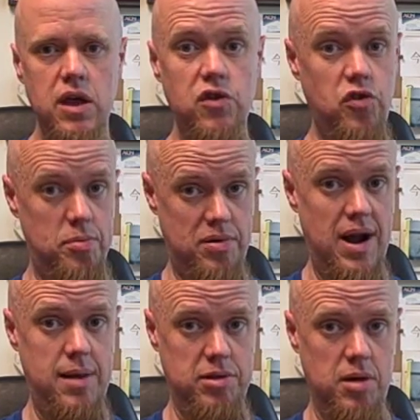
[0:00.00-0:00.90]
is the
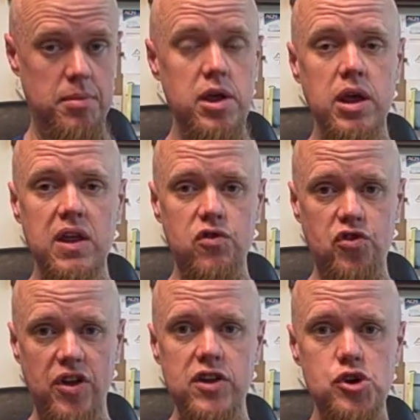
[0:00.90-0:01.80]
problem.
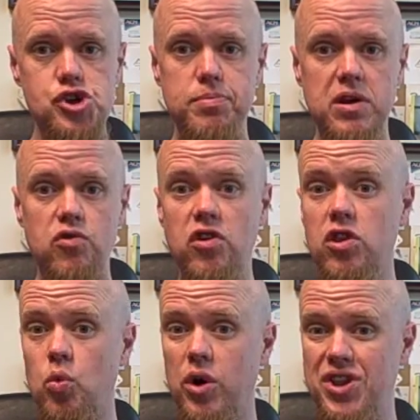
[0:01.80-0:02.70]
Instead, you should be using
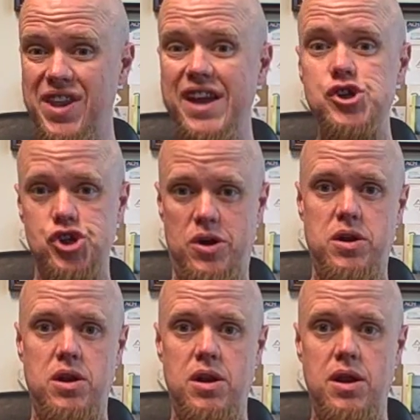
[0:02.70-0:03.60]
the word nation.
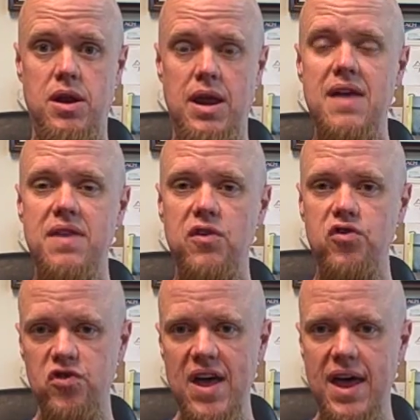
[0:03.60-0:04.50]
And they
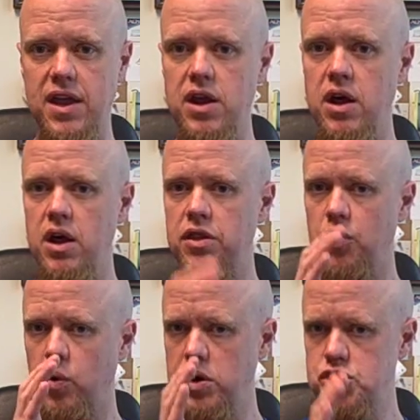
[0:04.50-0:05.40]
said the
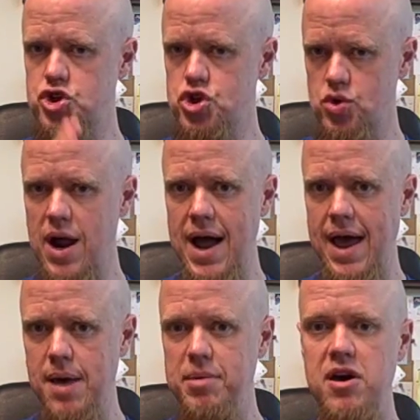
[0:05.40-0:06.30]
word
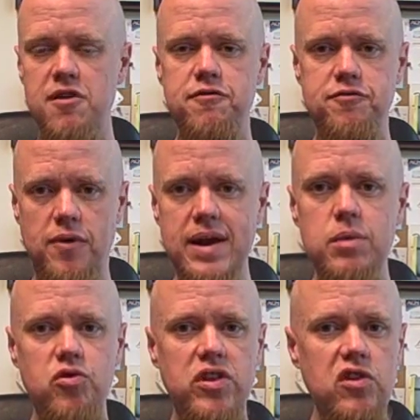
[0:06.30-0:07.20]
tribe
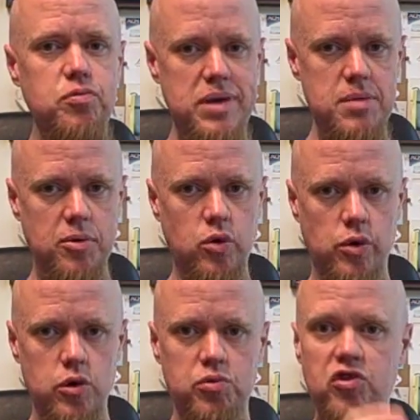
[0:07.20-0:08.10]
frames these people
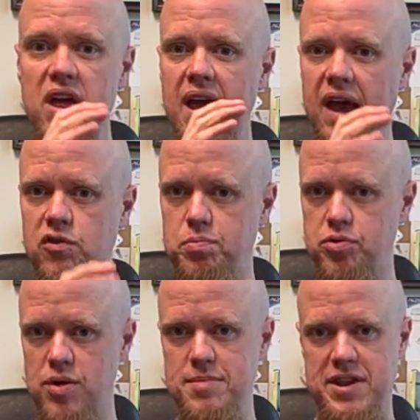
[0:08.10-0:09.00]
groups as
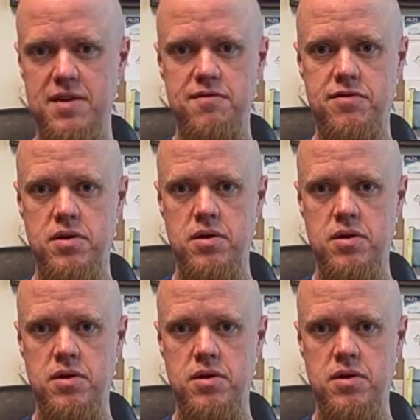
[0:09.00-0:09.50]
primitive,